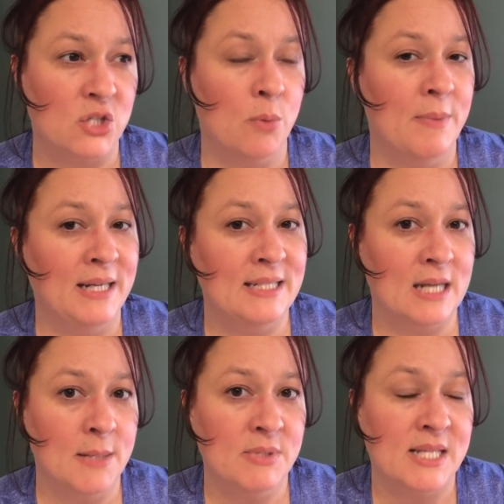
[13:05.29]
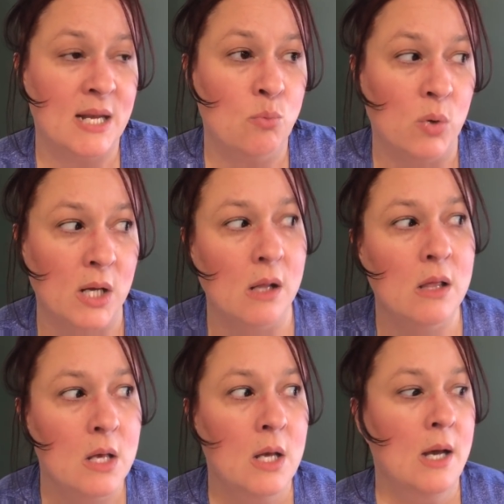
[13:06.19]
So many times they will